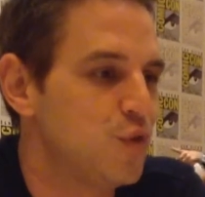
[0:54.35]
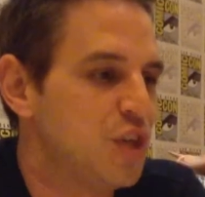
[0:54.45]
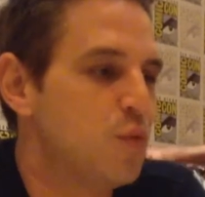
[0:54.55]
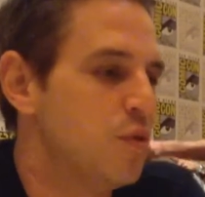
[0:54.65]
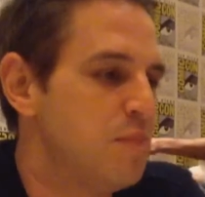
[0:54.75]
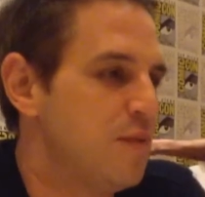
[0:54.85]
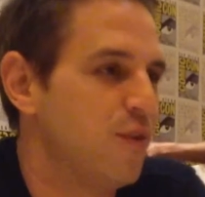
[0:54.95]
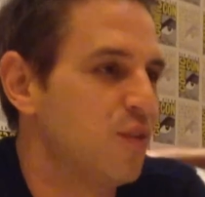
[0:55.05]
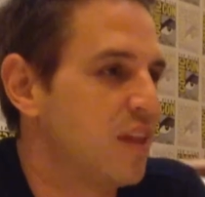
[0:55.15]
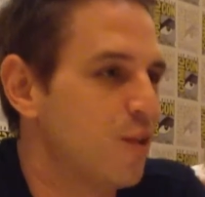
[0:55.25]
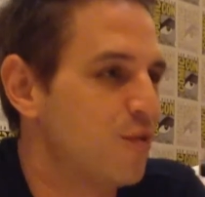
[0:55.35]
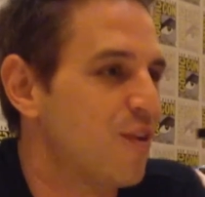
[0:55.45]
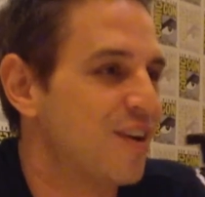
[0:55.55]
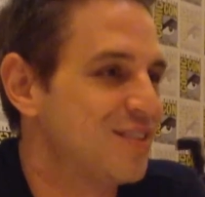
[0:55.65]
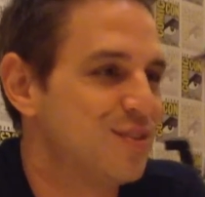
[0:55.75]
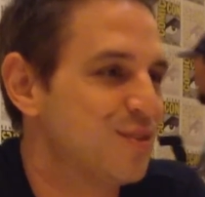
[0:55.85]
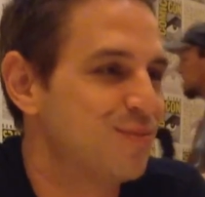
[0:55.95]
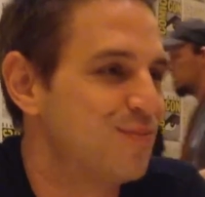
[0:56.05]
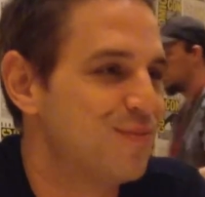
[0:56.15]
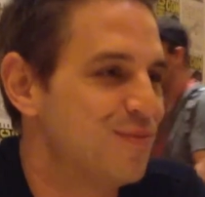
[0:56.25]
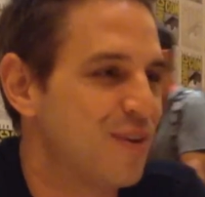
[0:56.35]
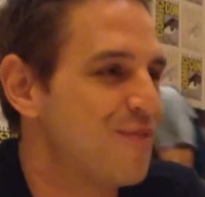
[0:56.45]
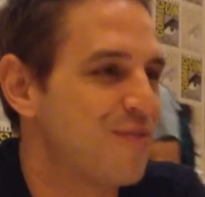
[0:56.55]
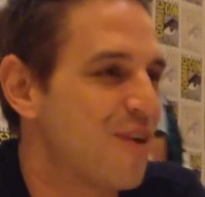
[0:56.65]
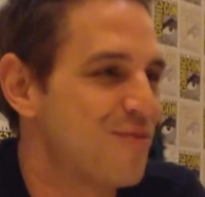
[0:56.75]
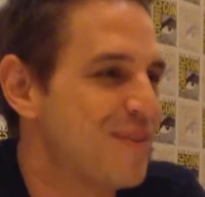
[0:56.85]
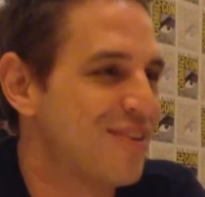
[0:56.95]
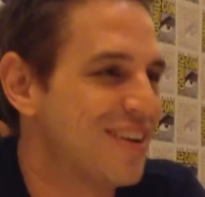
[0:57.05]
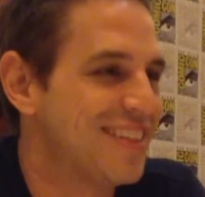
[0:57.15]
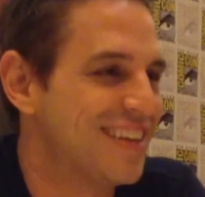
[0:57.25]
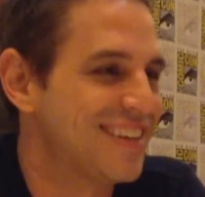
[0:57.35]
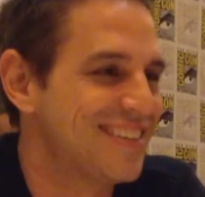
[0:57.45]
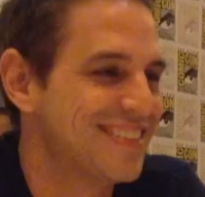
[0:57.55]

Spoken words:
She wouldn't be full Killer Frost until very far from now, I think.